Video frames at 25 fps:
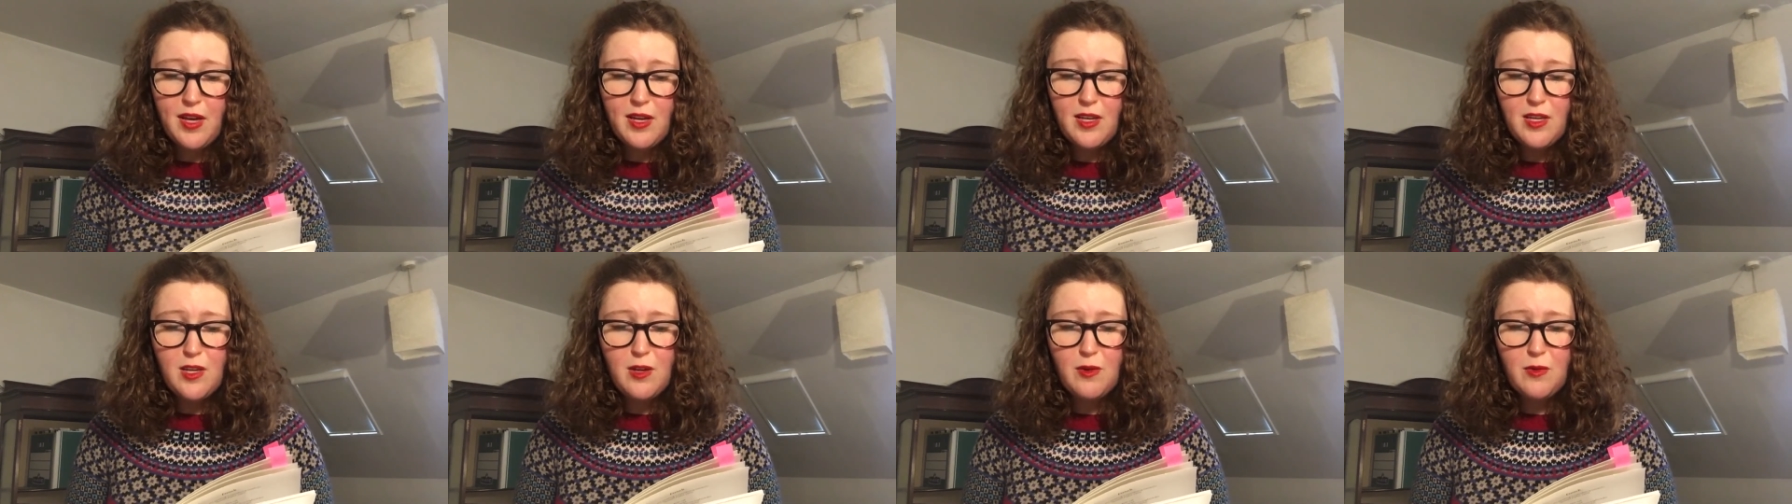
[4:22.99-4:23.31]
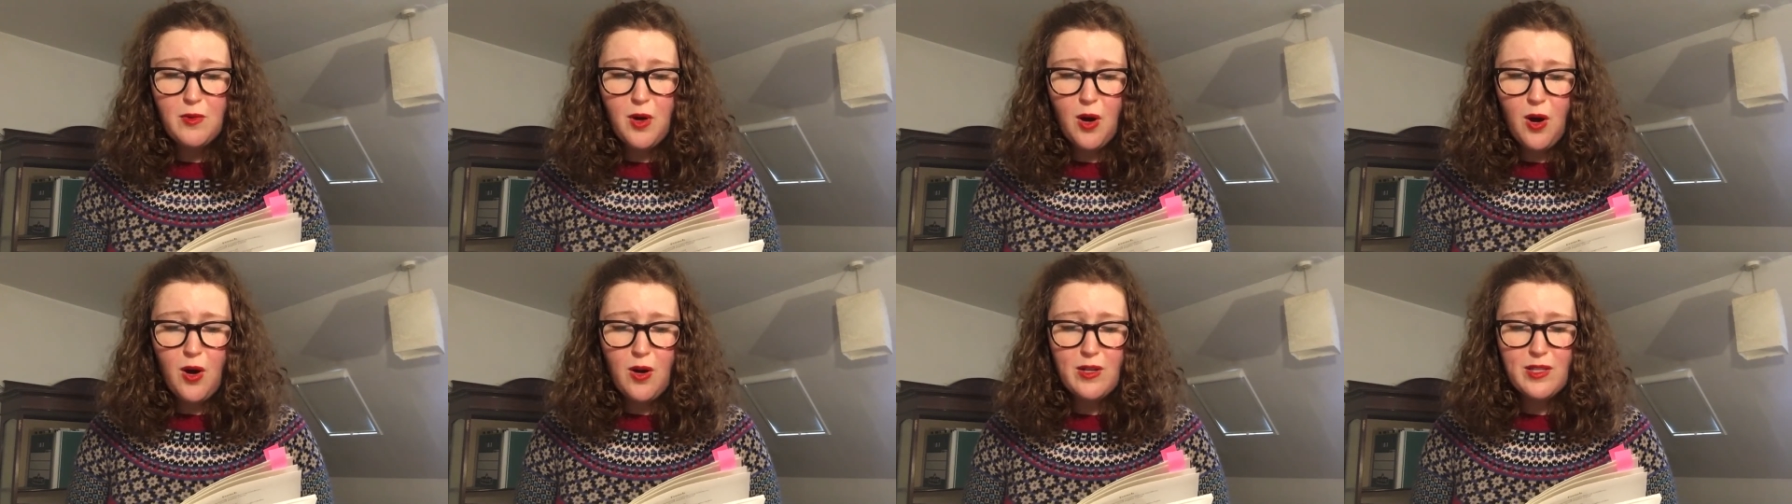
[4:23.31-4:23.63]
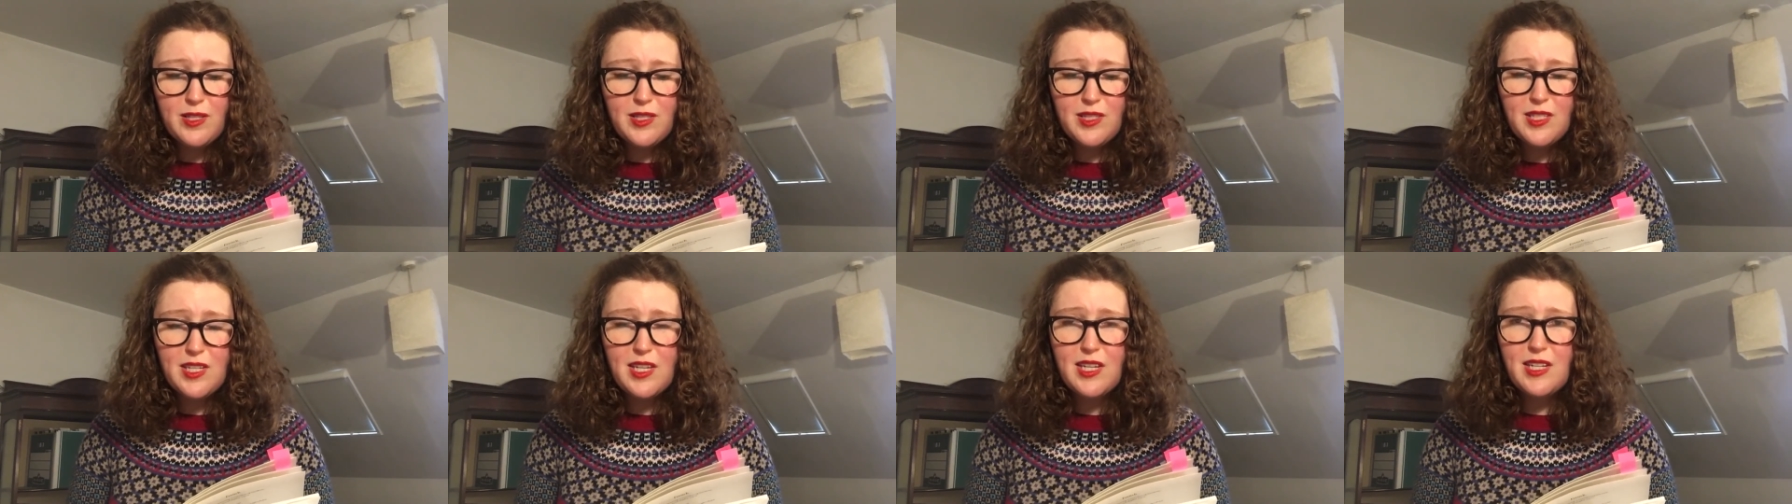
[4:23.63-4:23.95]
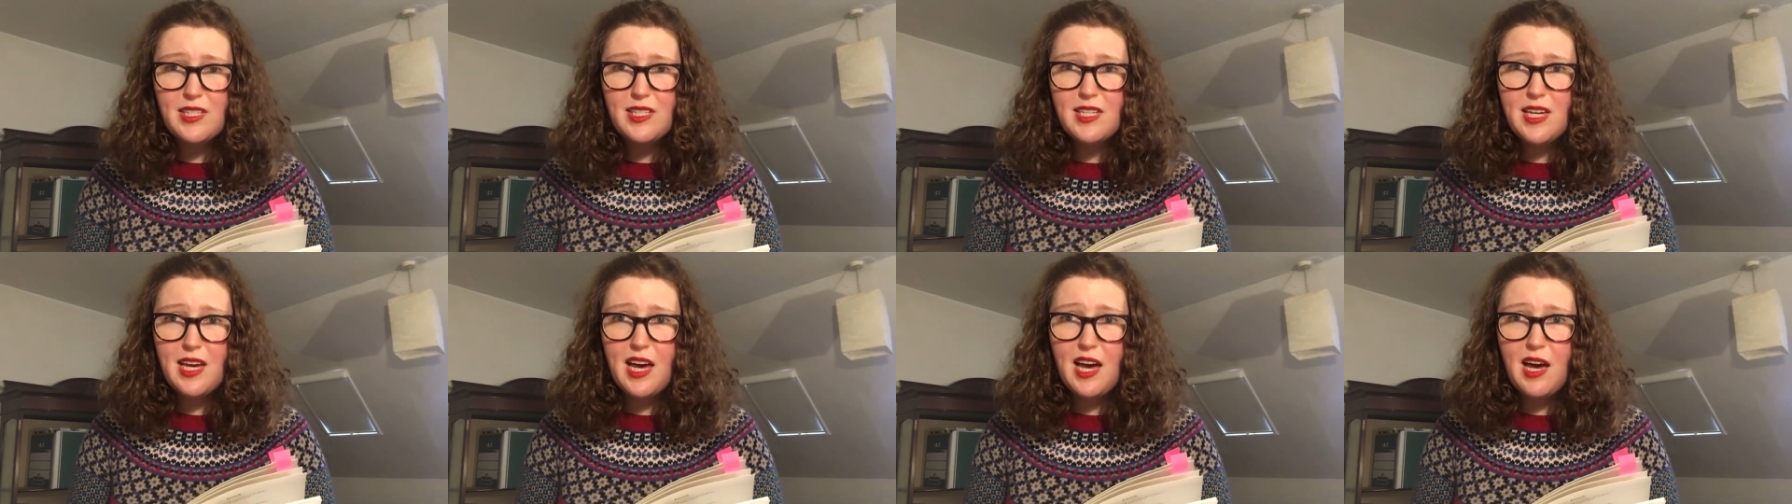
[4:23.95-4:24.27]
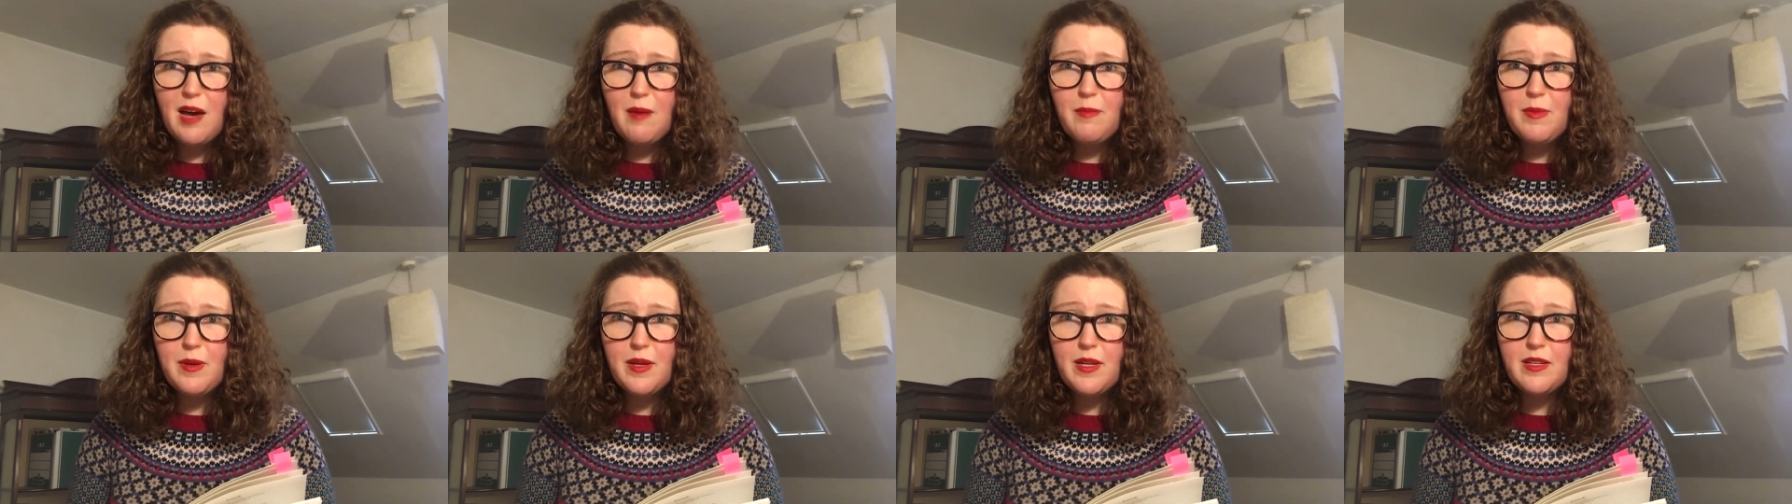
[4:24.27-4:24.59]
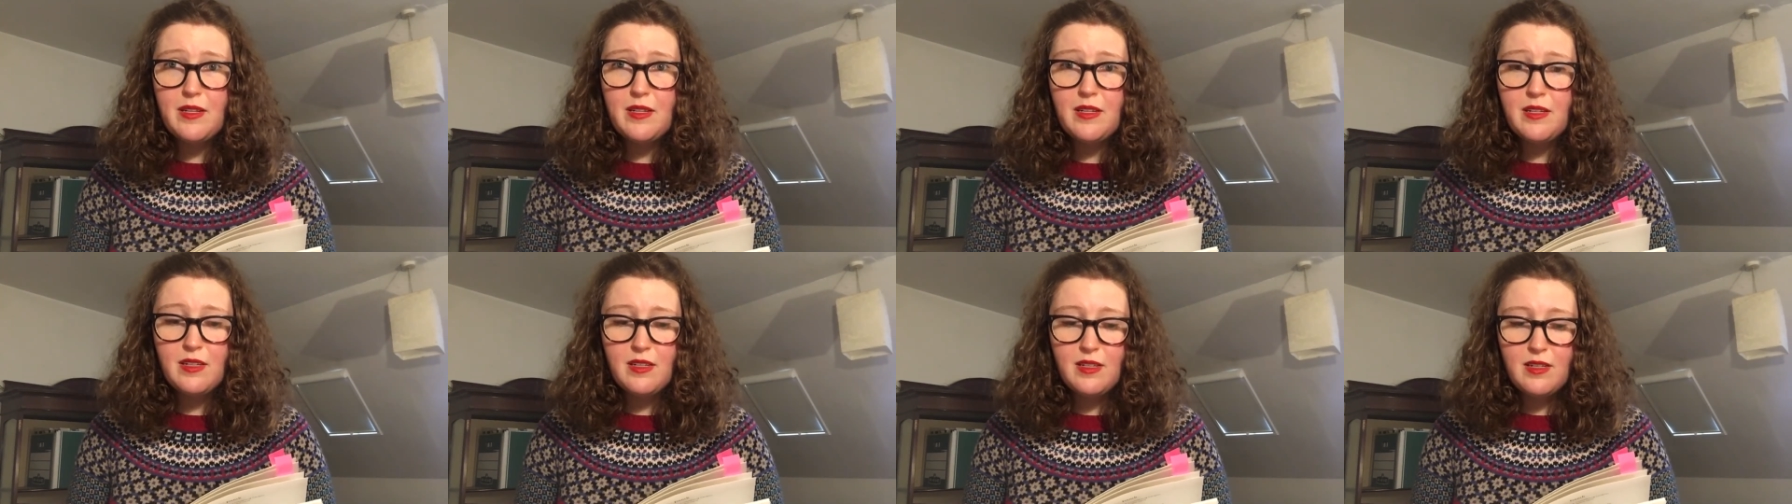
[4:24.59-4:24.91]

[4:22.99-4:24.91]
you caused it to happen.